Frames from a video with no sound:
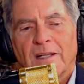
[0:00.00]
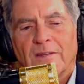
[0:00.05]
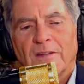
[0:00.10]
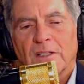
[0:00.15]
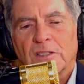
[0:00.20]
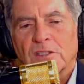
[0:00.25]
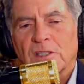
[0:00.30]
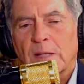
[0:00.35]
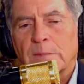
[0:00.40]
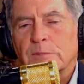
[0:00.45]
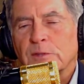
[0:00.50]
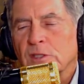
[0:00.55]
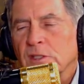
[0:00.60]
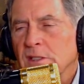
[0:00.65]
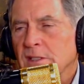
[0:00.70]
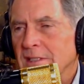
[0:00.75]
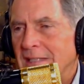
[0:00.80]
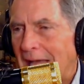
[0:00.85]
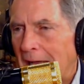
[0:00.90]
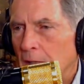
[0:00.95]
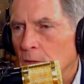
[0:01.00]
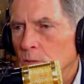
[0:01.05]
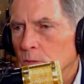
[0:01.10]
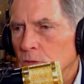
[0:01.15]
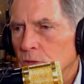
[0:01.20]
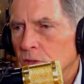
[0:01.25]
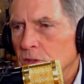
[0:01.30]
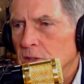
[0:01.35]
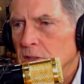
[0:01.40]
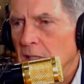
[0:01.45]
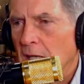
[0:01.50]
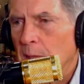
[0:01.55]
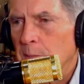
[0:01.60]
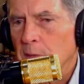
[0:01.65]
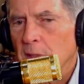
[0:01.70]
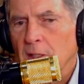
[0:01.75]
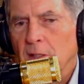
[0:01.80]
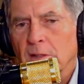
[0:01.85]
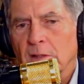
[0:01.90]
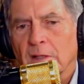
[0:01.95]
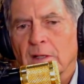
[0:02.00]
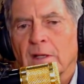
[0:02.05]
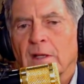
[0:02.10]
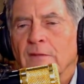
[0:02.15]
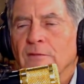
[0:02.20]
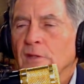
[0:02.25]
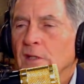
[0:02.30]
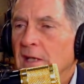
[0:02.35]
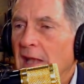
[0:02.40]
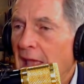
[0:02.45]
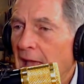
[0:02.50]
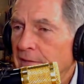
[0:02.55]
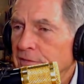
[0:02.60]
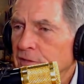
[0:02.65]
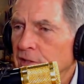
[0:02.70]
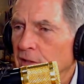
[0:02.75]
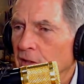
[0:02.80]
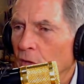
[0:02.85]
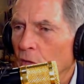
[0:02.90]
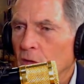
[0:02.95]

ups and downs. I mean, give you NAFTA.